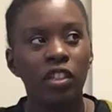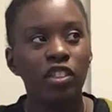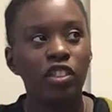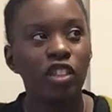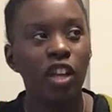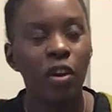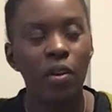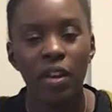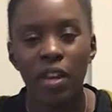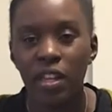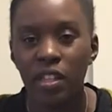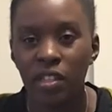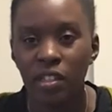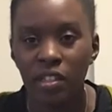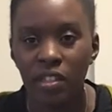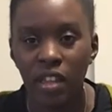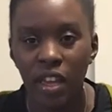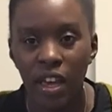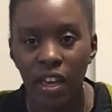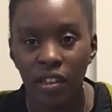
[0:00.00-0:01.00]
So
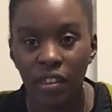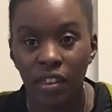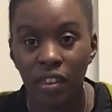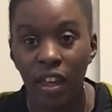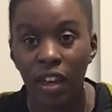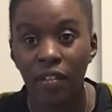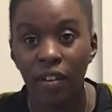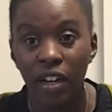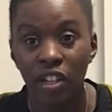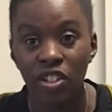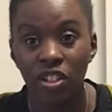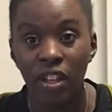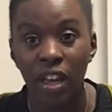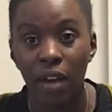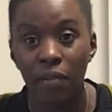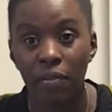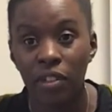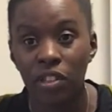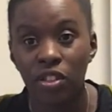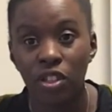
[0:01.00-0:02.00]
instead they're actually
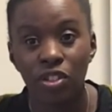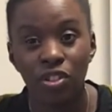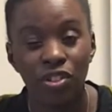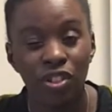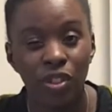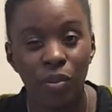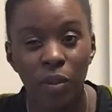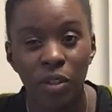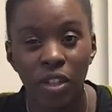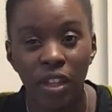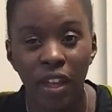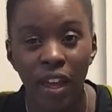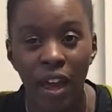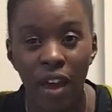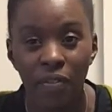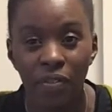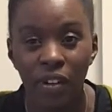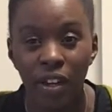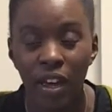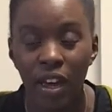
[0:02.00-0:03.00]
having sausages, which they
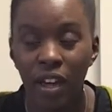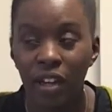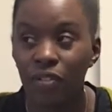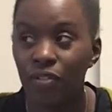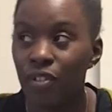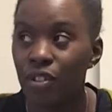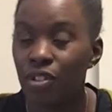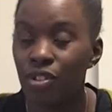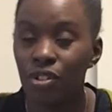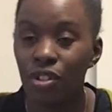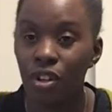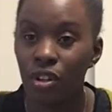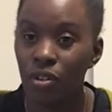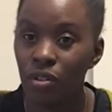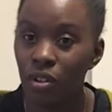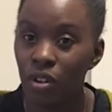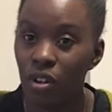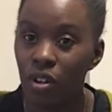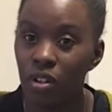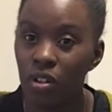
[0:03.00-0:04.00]
haven't had for so
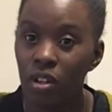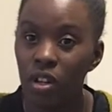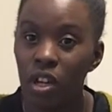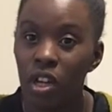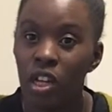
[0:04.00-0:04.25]
long.